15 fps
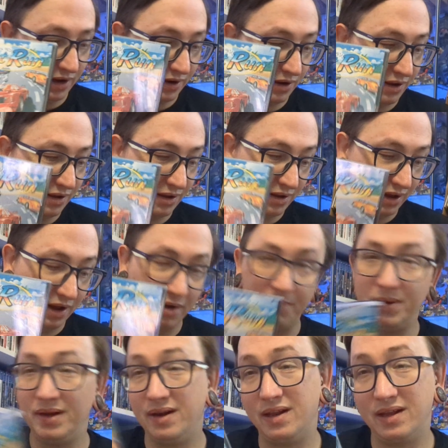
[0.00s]

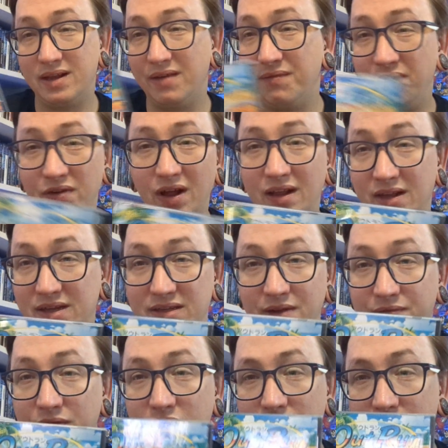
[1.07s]
I'm not, like I said, I've
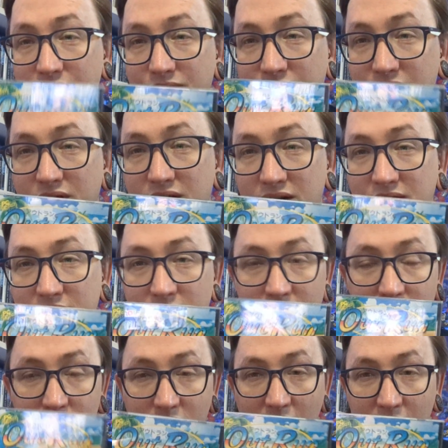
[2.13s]
not really
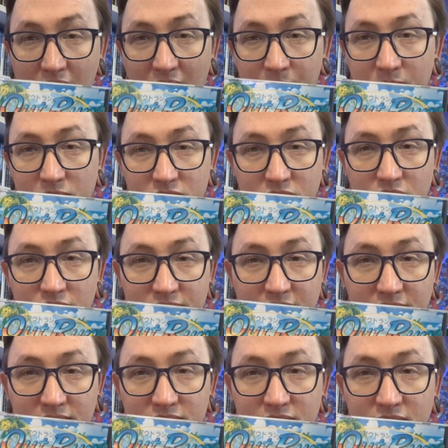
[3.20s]
had much
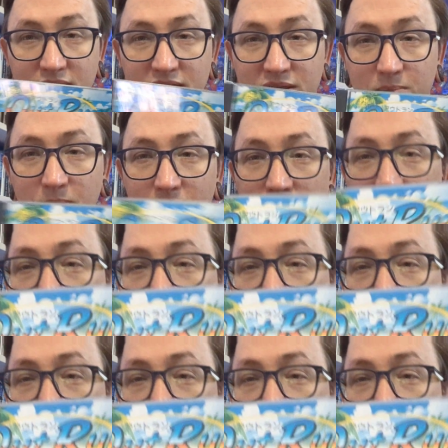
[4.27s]
context in this, but